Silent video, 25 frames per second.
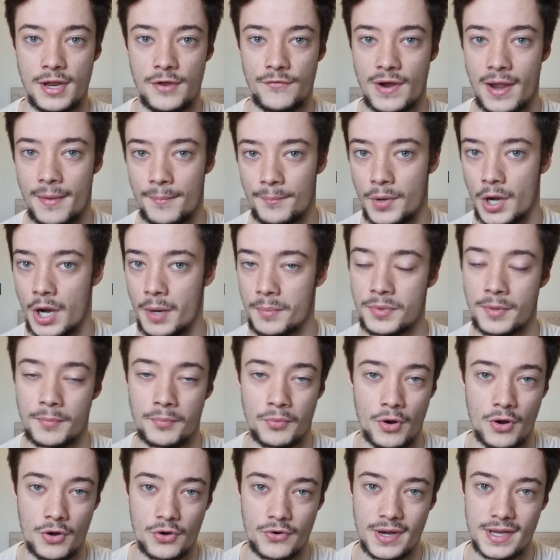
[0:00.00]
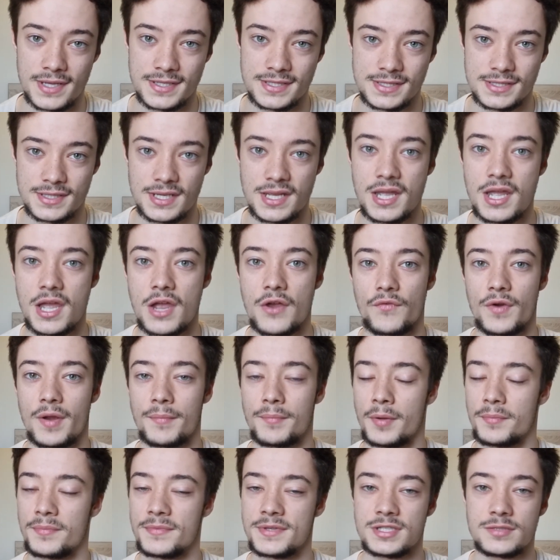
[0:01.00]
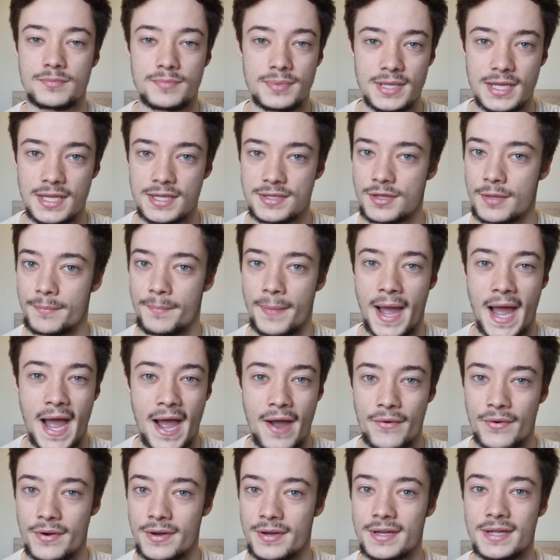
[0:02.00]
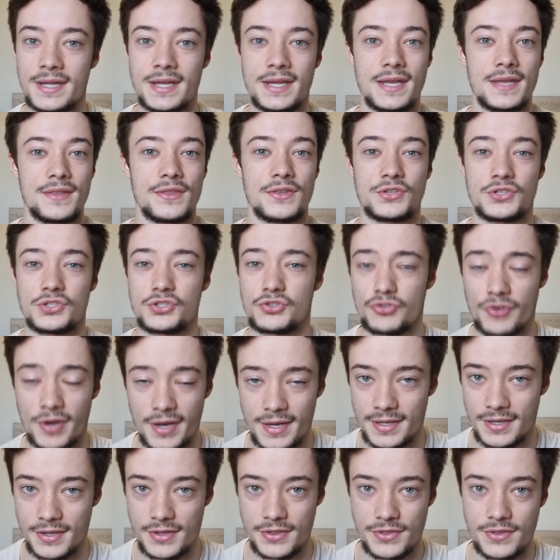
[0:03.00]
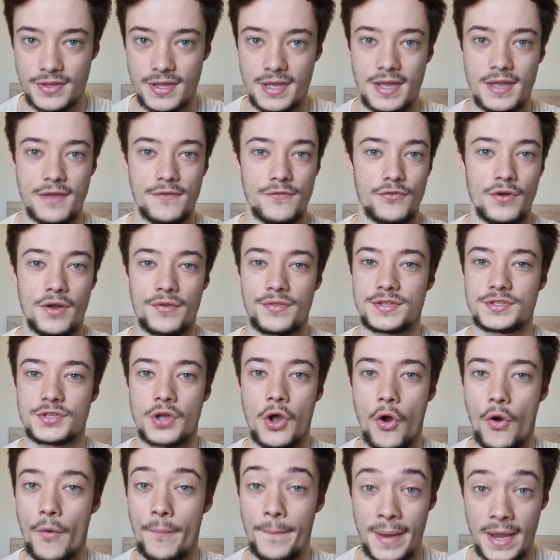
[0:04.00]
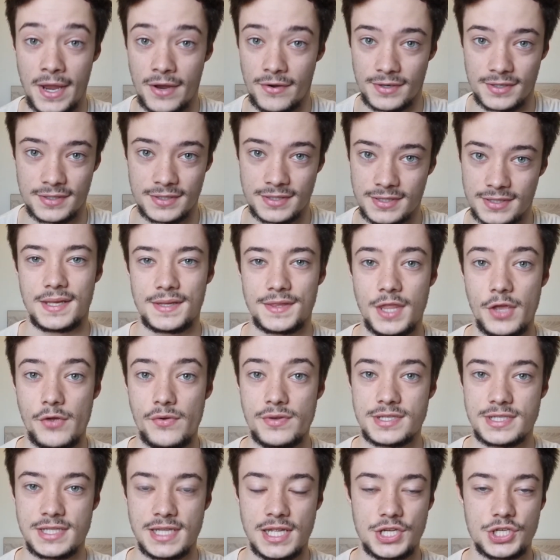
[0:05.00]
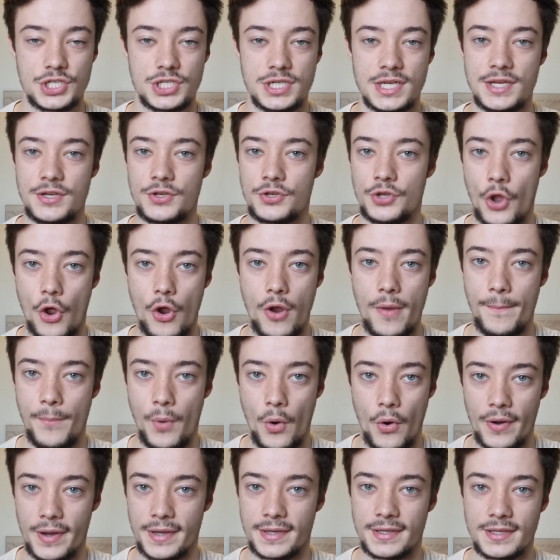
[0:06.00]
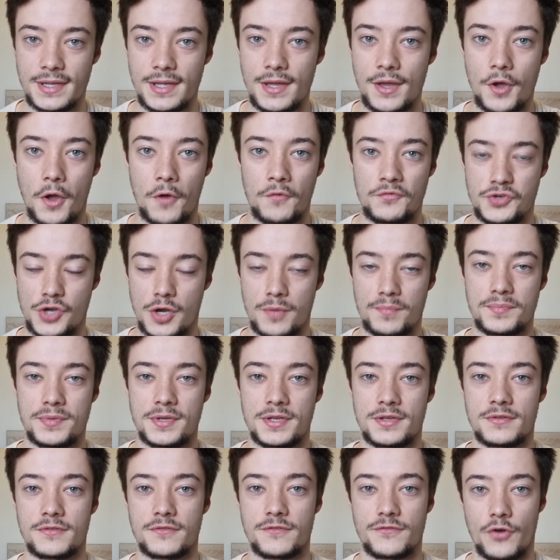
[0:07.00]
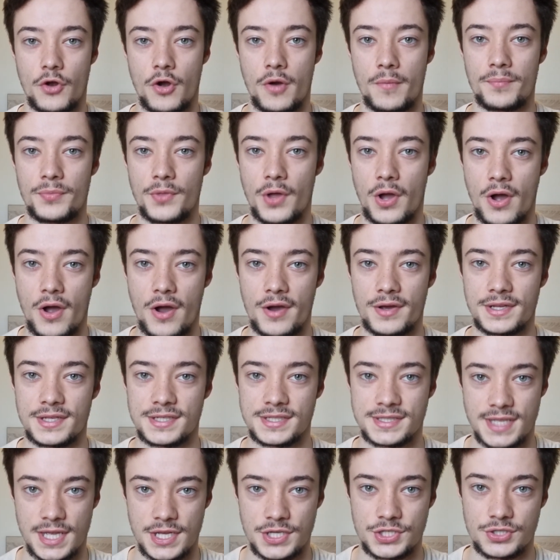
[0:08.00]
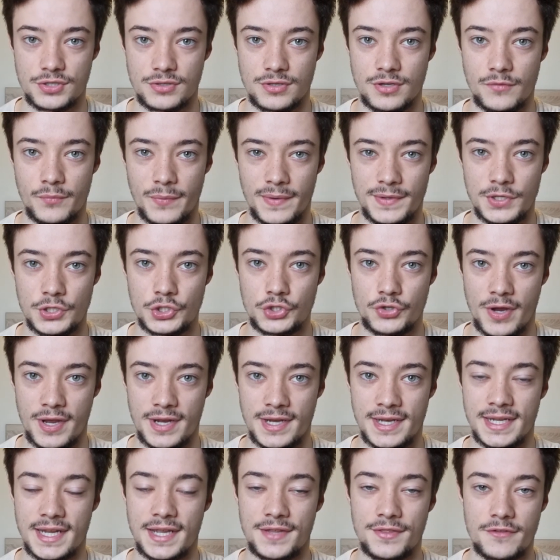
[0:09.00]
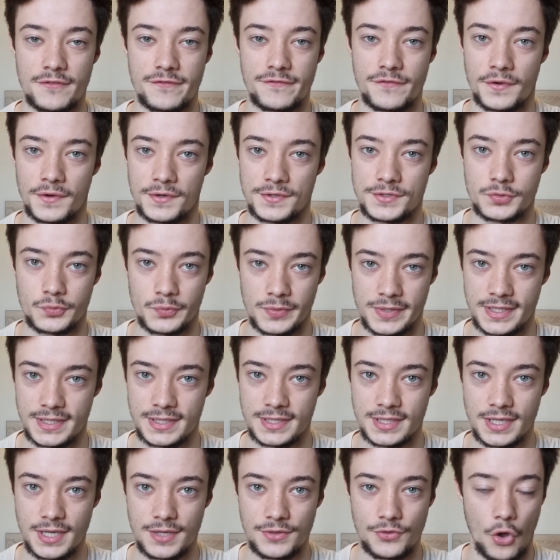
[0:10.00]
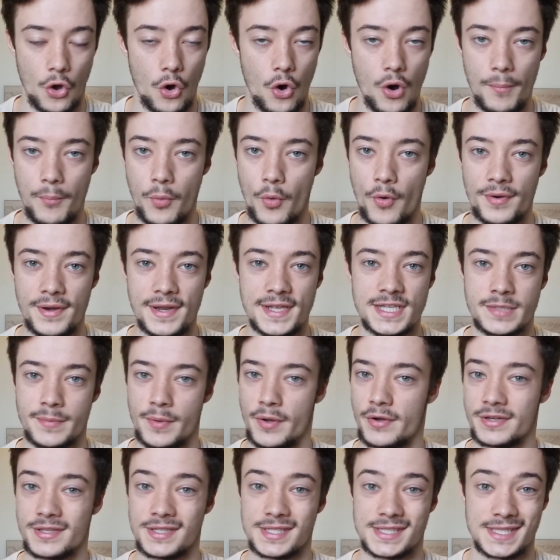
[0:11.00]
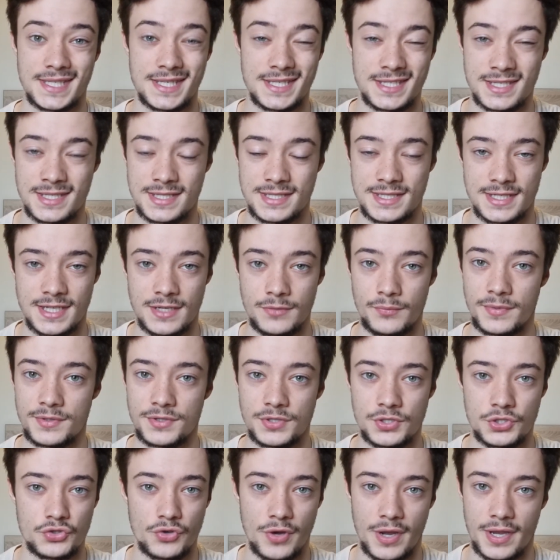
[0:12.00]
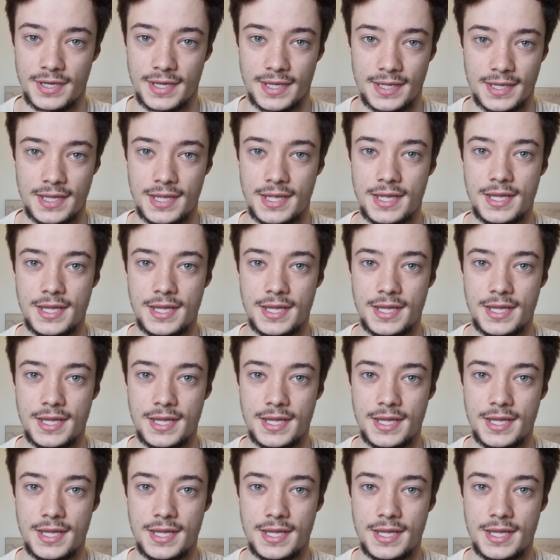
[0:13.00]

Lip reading: ramp up the progress, ramp up the speed, the power, the strength throughout this whole period. There is literally no point of jumping from the hardest session in winter training in the first week. The whole point is about consistency in winter training.